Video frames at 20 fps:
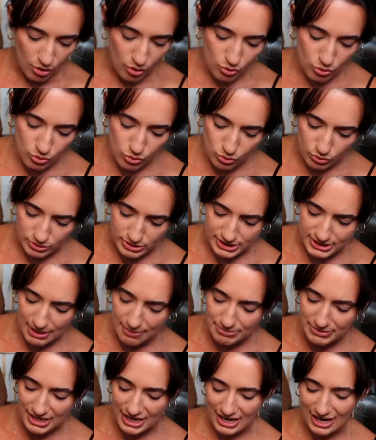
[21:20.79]
Ooh,
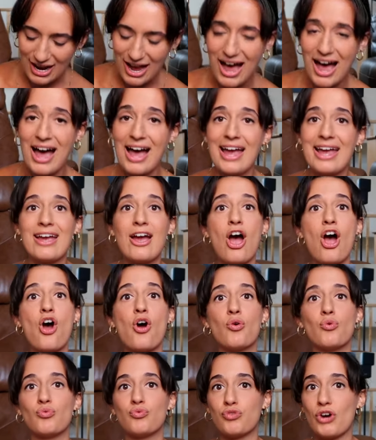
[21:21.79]
something I
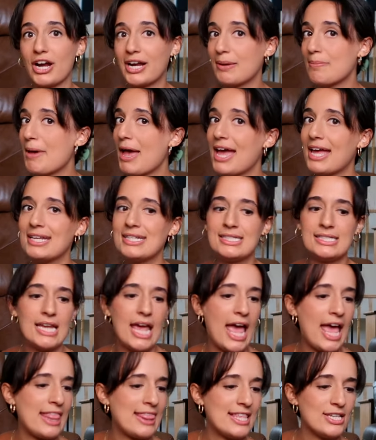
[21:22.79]
recommend,
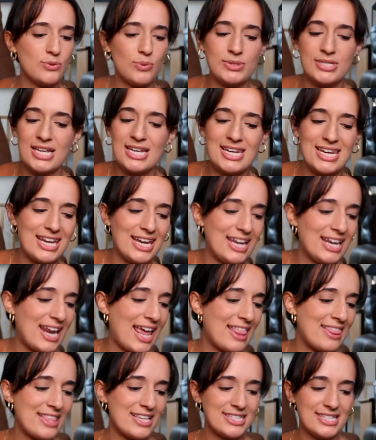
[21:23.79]
and this was a need,
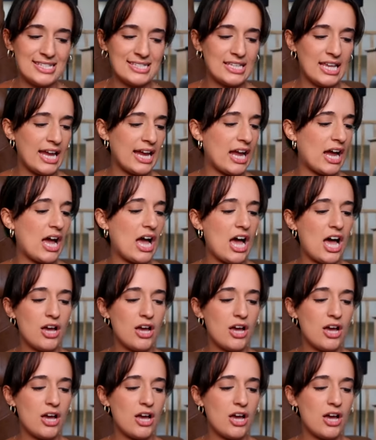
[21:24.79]
and this is like